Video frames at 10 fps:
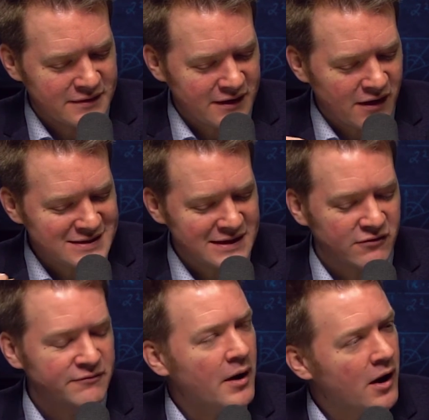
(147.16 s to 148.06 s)
the
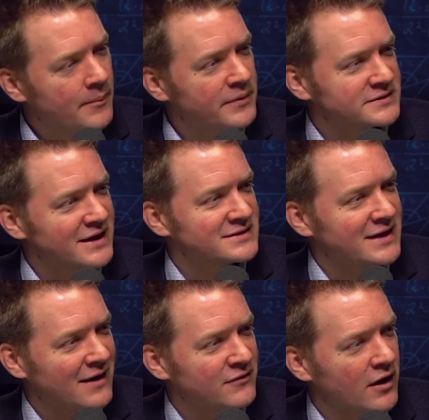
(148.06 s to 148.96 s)
idea of purpose has
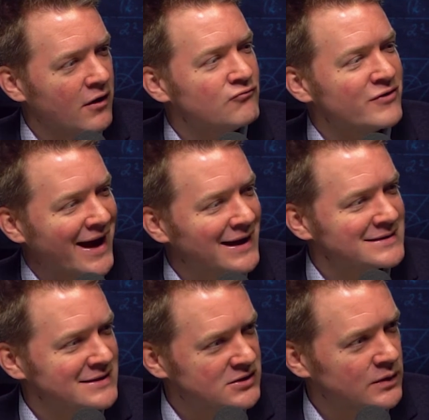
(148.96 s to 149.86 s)
to have a
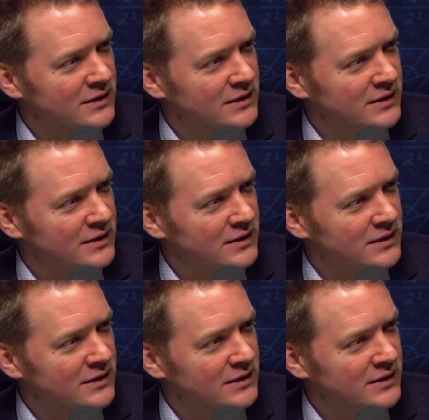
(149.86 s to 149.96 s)
reality to